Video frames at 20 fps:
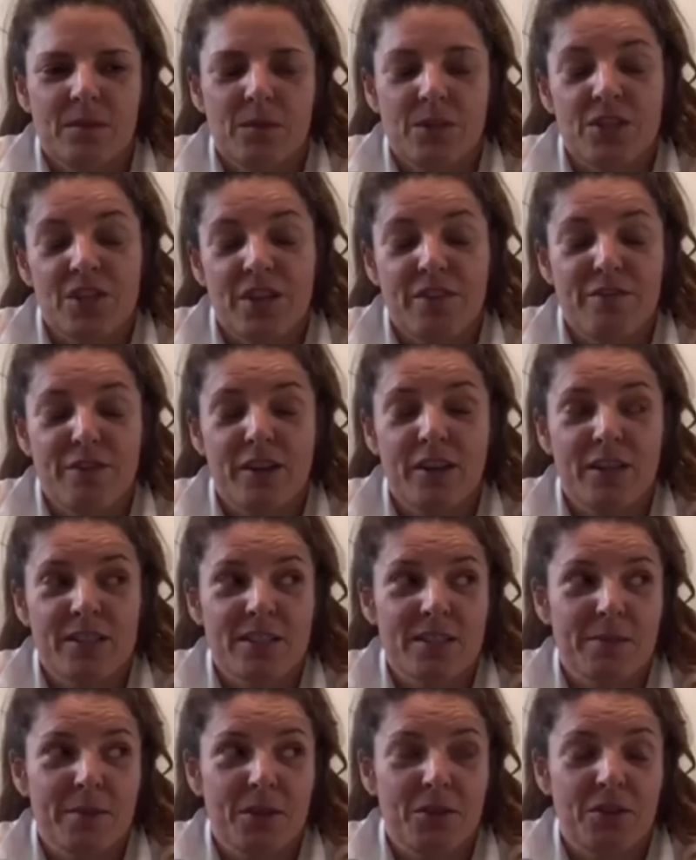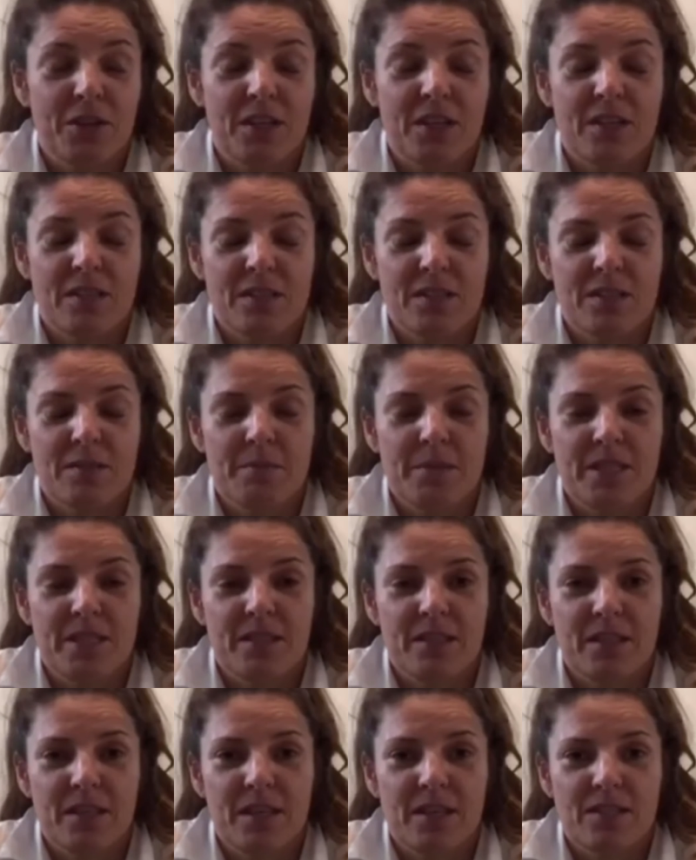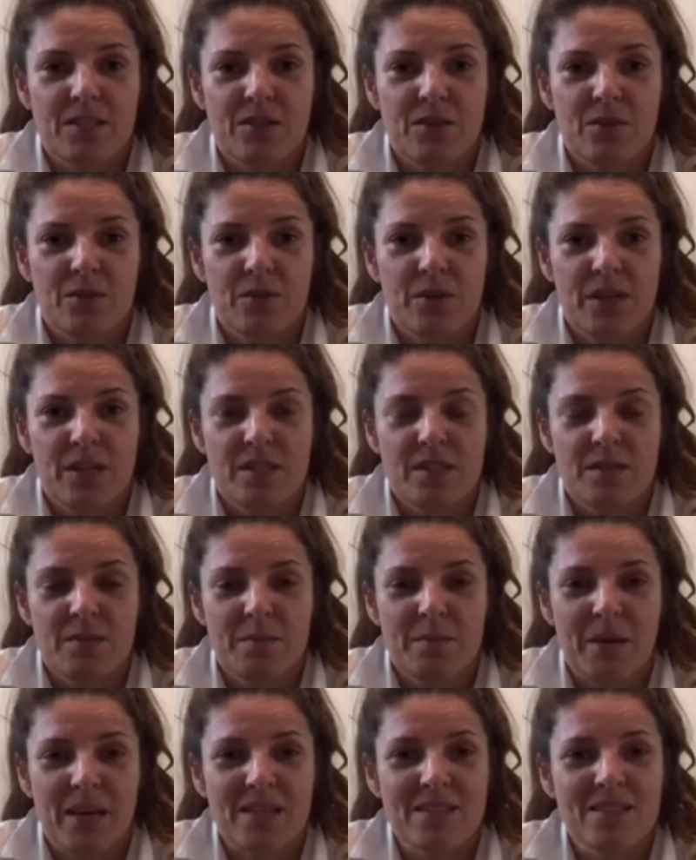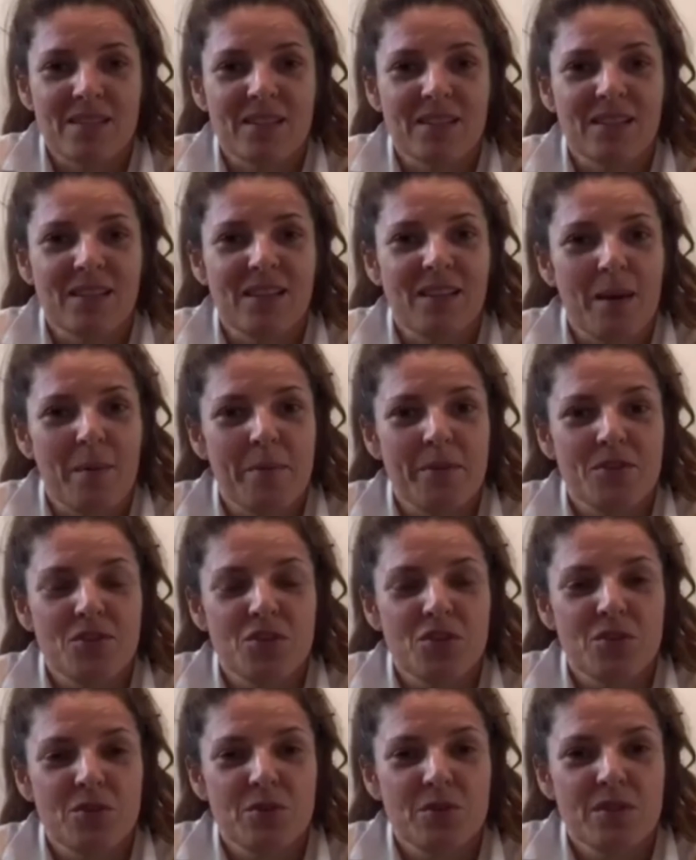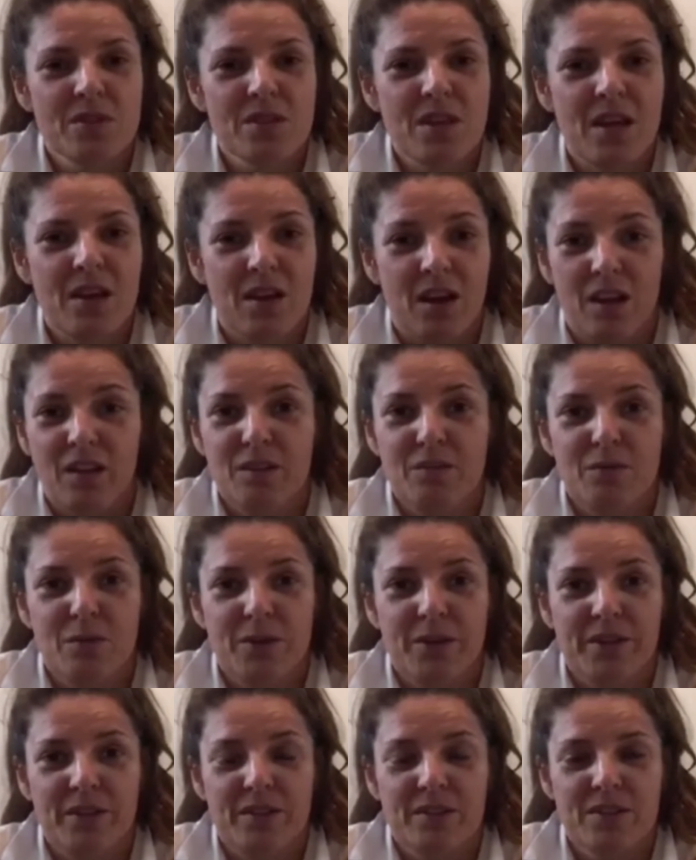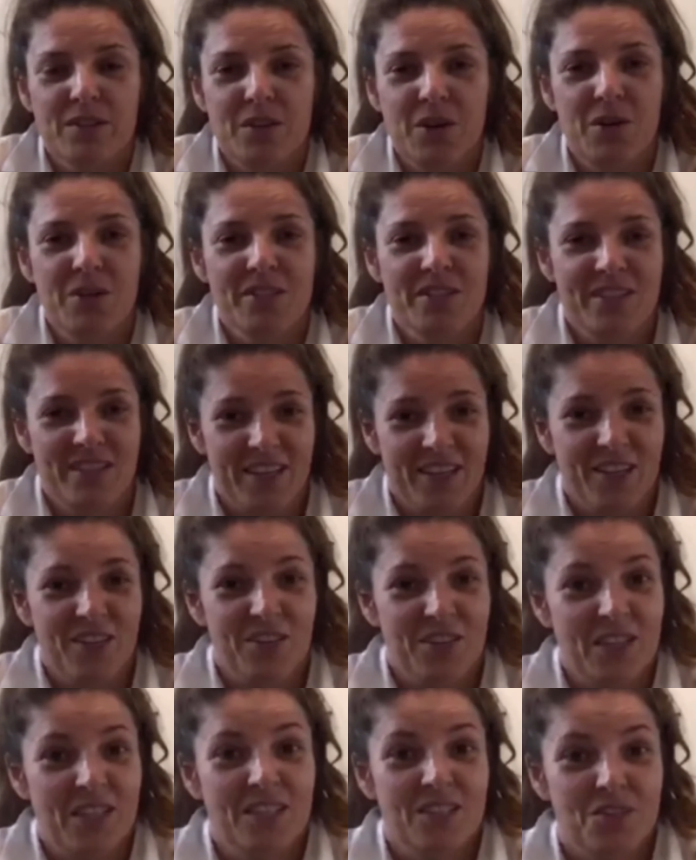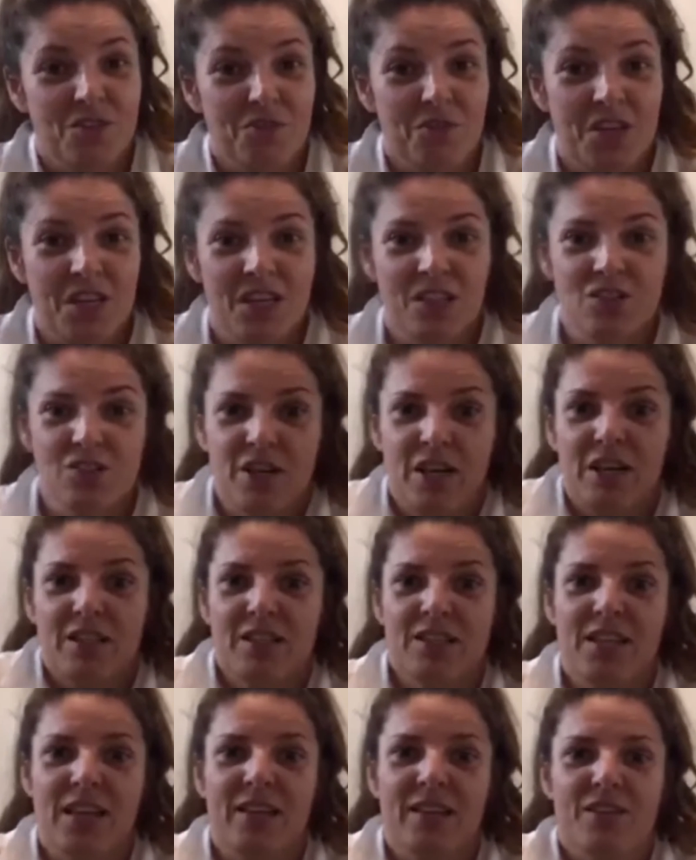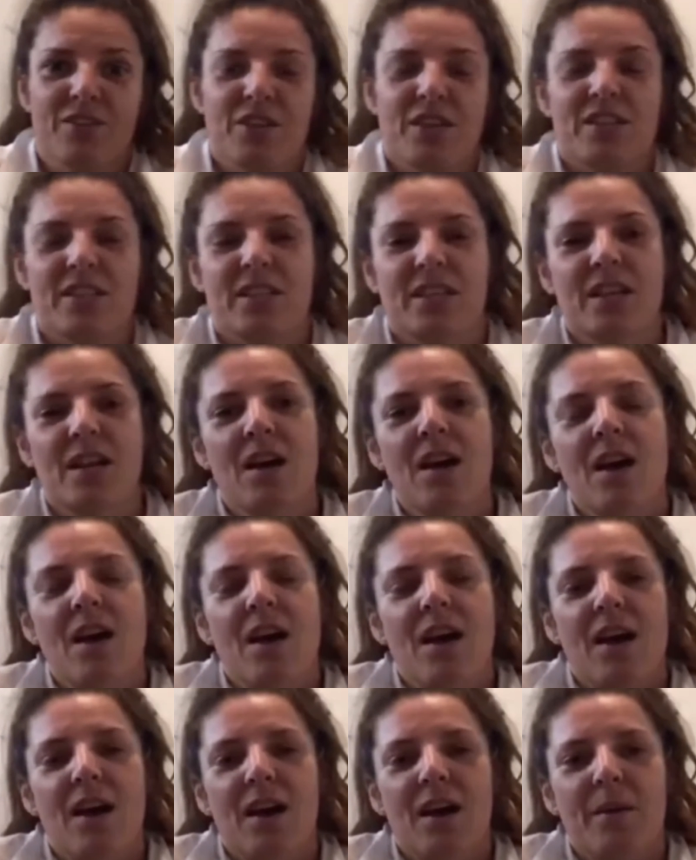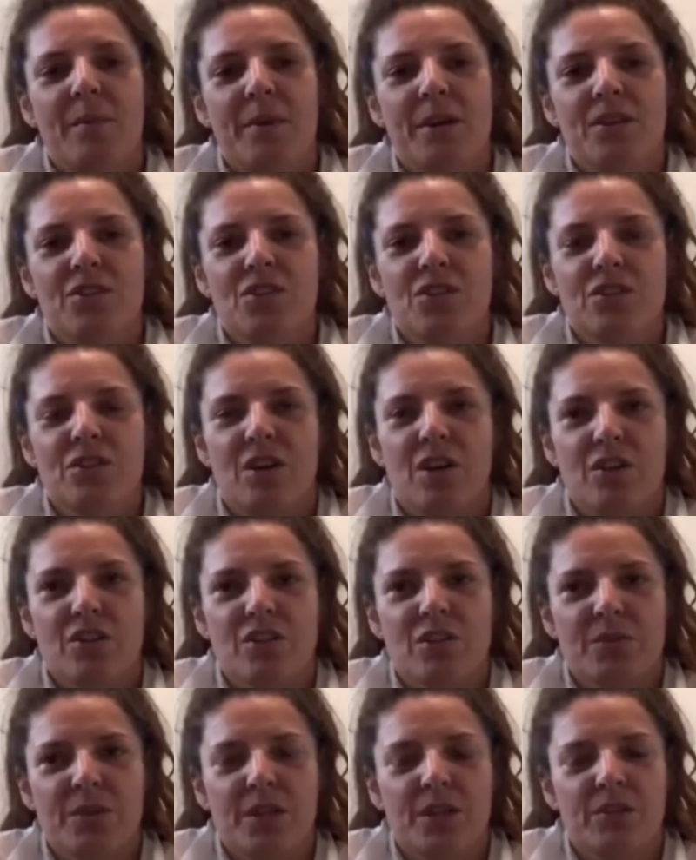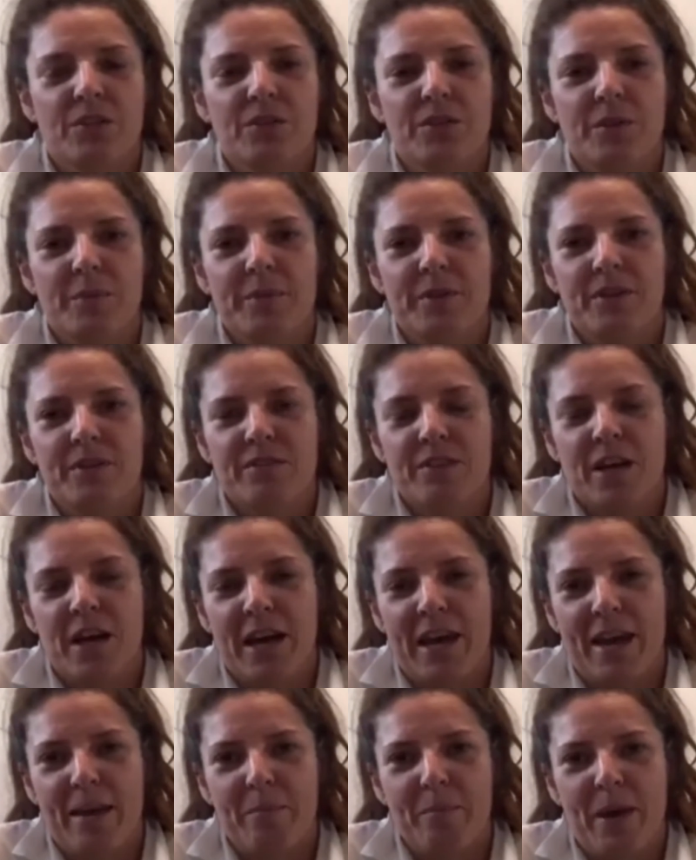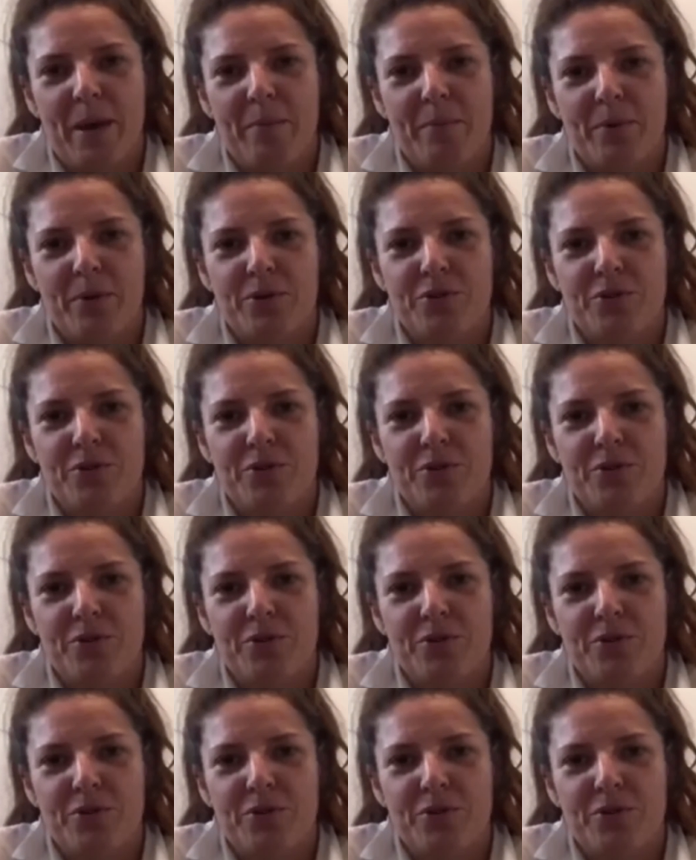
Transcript: I forgot some ingredients, admittedly. So it's basically lemon juice and olive oil. So it's like you're drinking salad dressing. It should also include a bit of cayenne pepper,